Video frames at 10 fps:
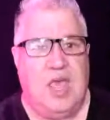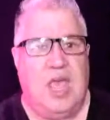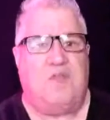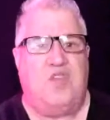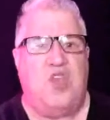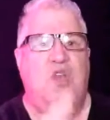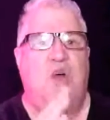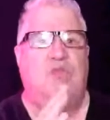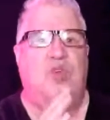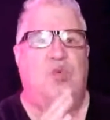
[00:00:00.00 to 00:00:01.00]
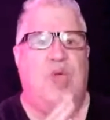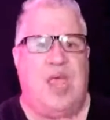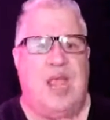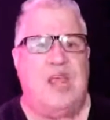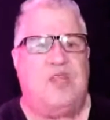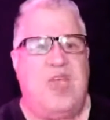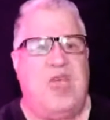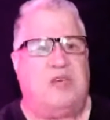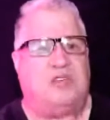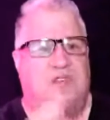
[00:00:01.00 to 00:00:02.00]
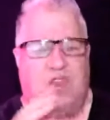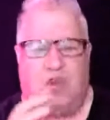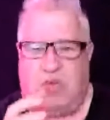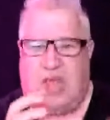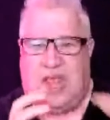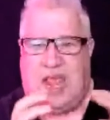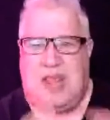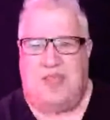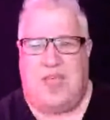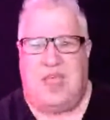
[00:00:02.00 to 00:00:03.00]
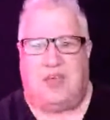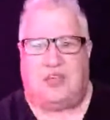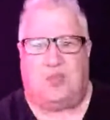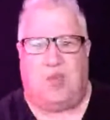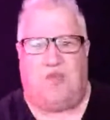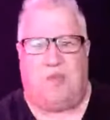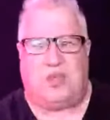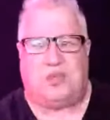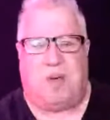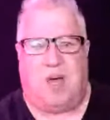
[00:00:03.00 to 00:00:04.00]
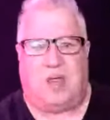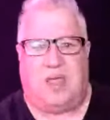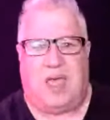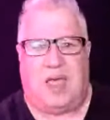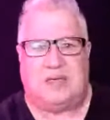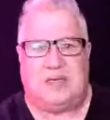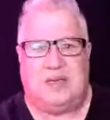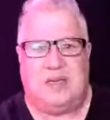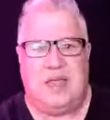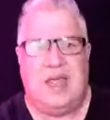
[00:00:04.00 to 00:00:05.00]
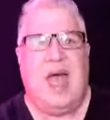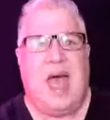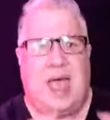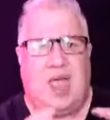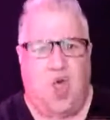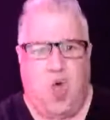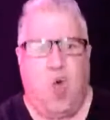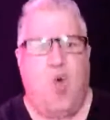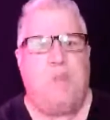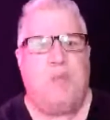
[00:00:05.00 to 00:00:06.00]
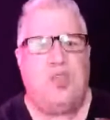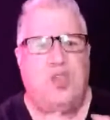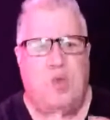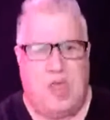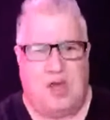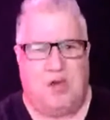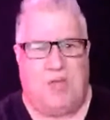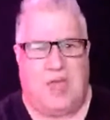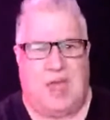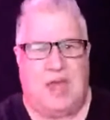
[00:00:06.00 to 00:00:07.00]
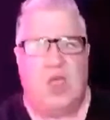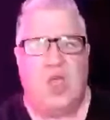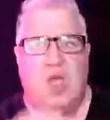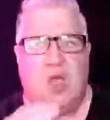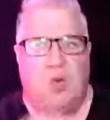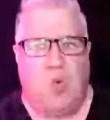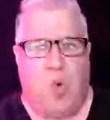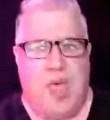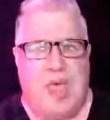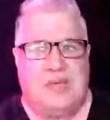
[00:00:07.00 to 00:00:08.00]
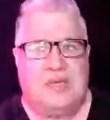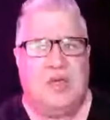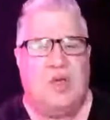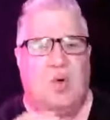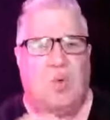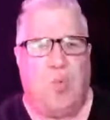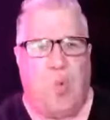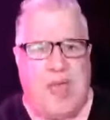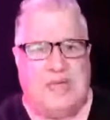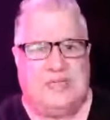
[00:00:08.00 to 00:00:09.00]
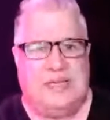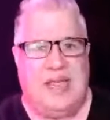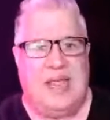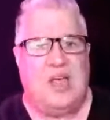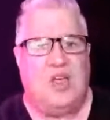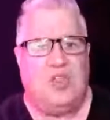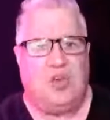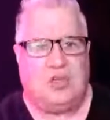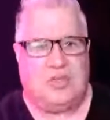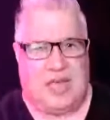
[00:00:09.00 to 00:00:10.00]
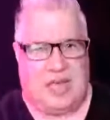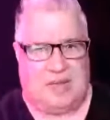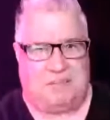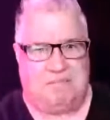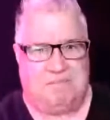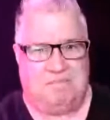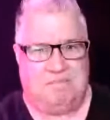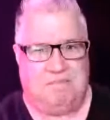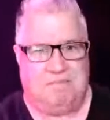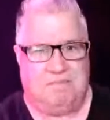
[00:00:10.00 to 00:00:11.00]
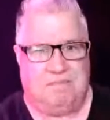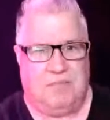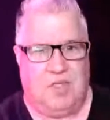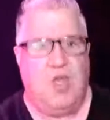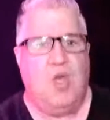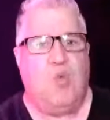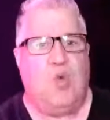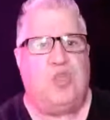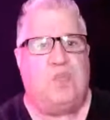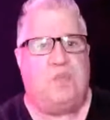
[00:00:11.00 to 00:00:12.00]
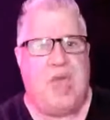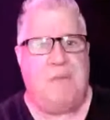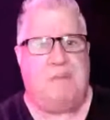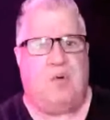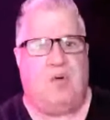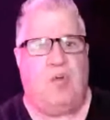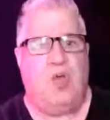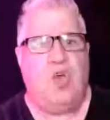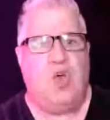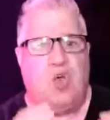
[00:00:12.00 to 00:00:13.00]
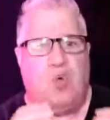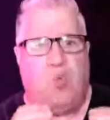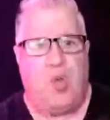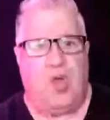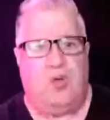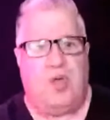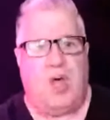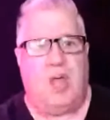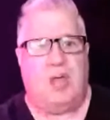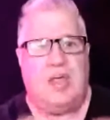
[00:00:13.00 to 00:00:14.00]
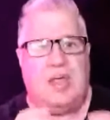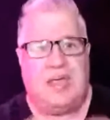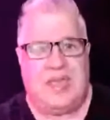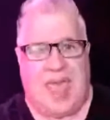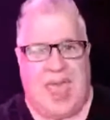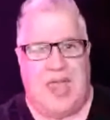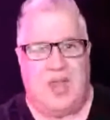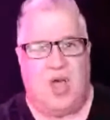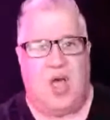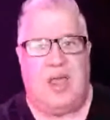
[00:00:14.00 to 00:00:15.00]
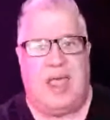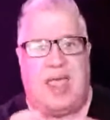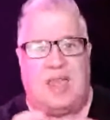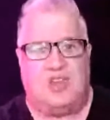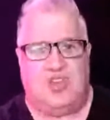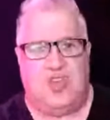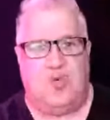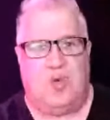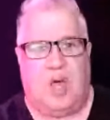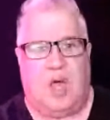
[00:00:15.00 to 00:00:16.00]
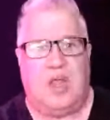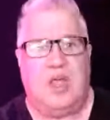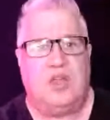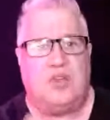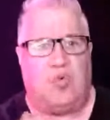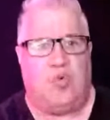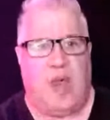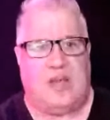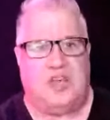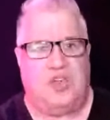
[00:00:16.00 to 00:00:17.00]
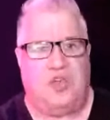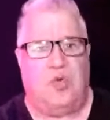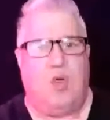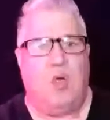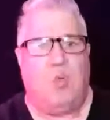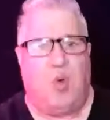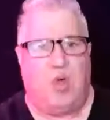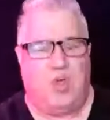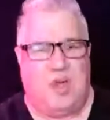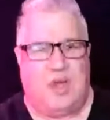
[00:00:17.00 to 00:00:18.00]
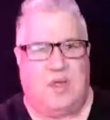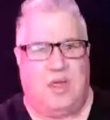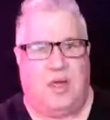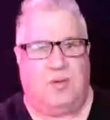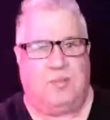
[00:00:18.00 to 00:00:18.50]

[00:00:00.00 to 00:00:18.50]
If you don't do anything else, if you don't get anything else away from this podcast, I hope you hear that. Quit wasting your time with people who will not, cannot, and do not direct you where you need to go.